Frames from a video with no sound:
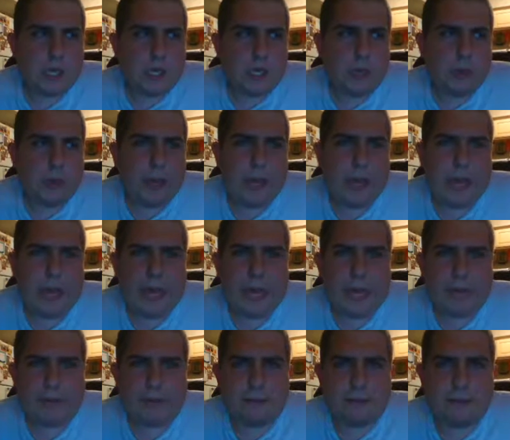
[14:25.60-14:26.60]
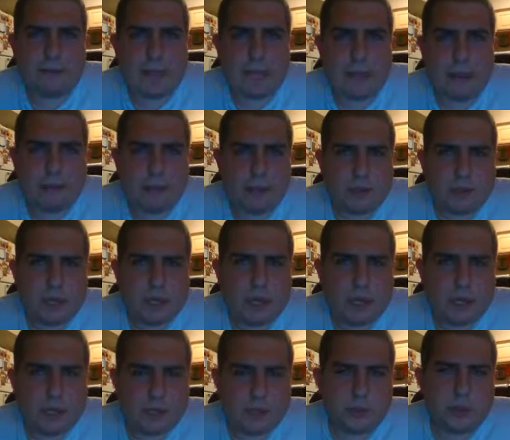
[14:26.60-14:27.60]
You have
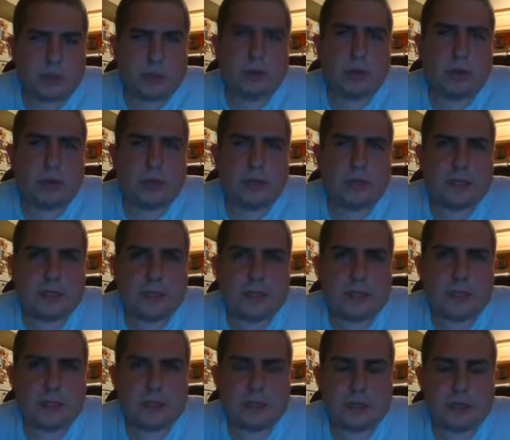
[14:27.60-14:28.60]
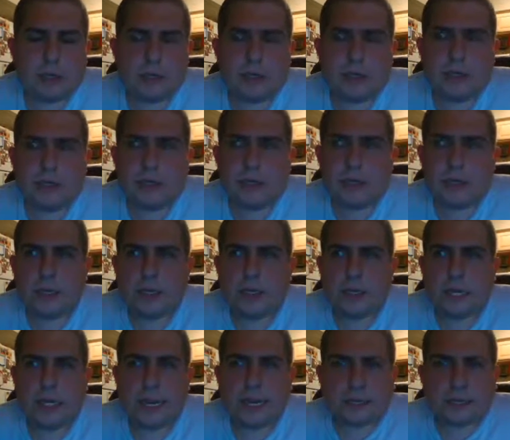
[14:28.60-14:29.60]
Nebula, who's Gamora's sister.
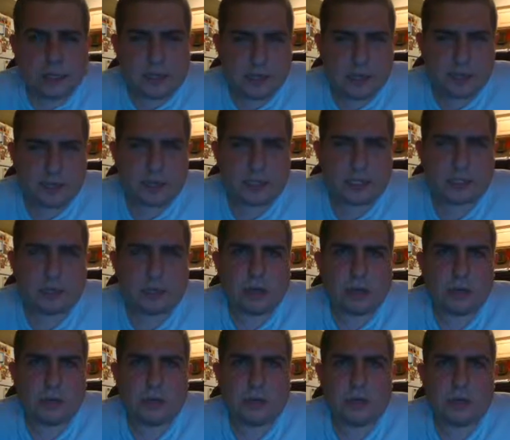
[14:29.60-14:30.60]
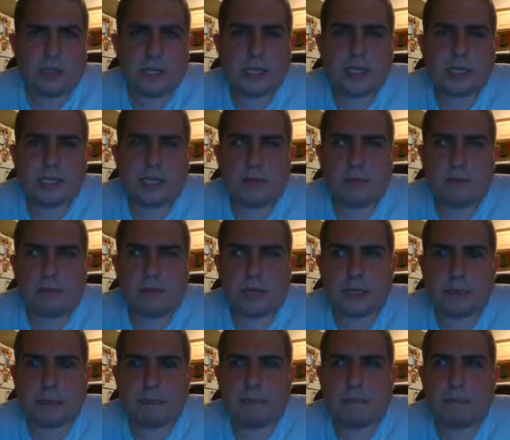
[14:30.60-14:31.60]
She has an interesting struggle. She's a
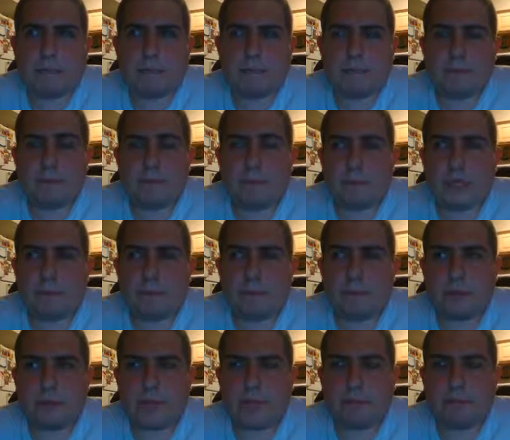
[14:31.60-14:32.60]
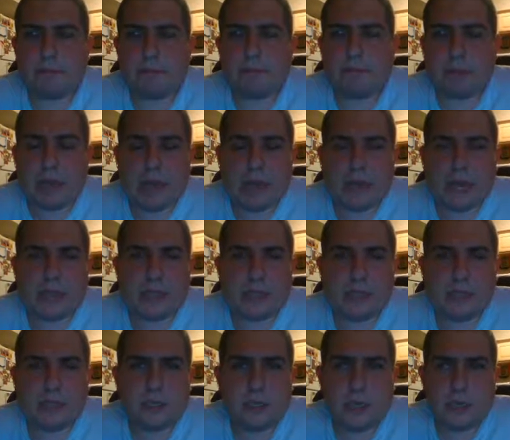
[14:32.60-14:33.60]
complete complete
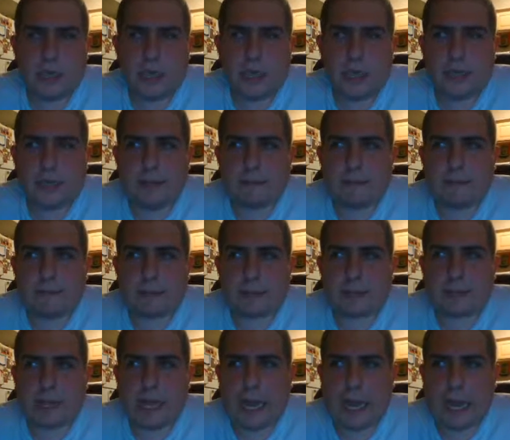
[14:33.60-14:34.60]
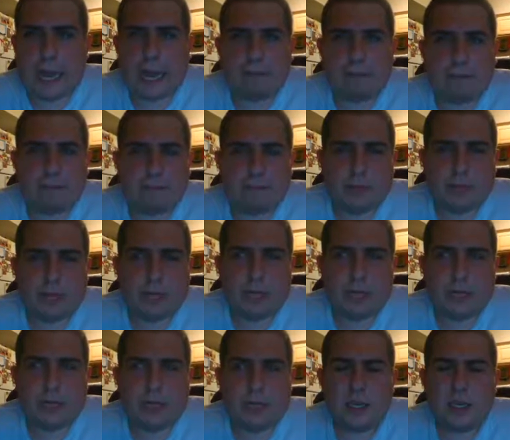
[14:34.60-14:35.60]
bitch in the first half,
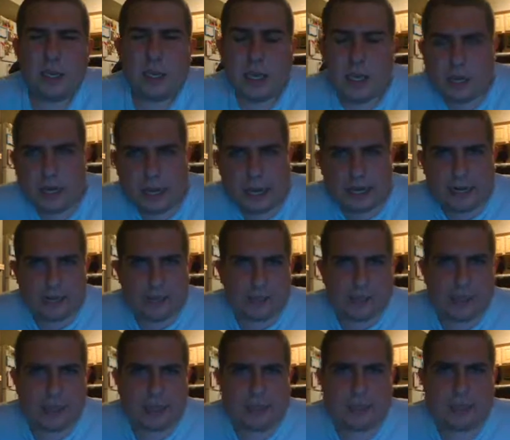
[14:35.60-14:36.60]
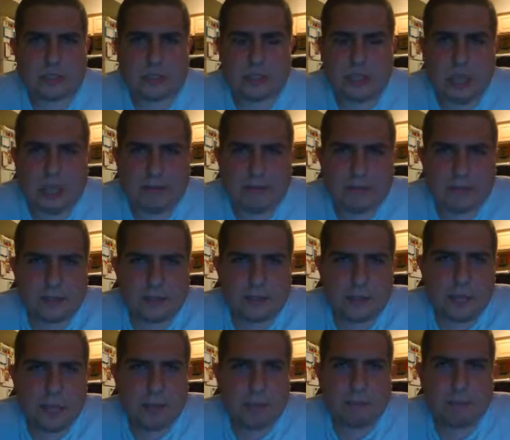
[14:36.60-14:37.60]
but not necessarily softens
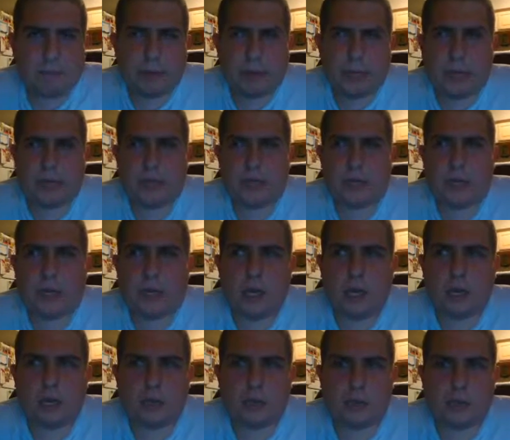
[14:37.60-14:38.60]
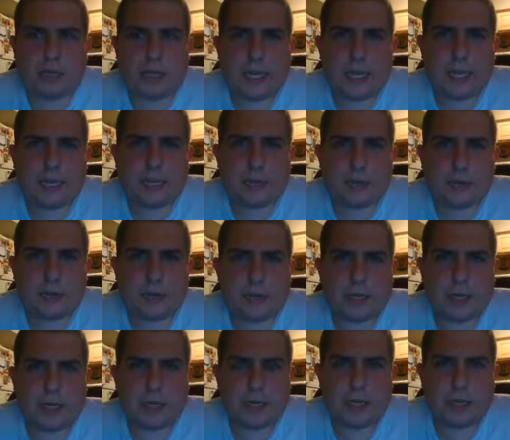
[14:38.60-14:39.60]
up, but understands her
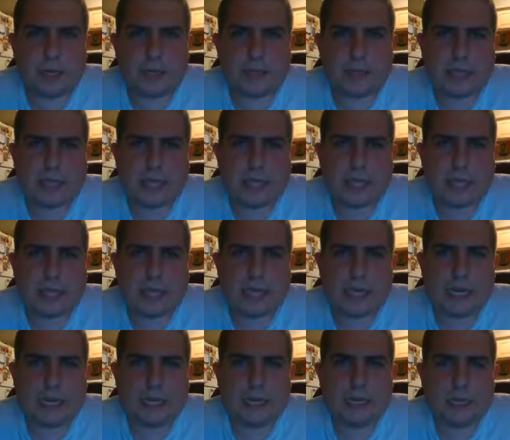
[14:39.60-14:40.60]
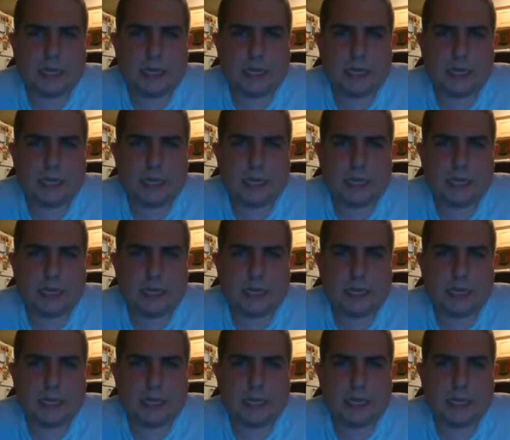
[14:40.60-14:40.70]
needs and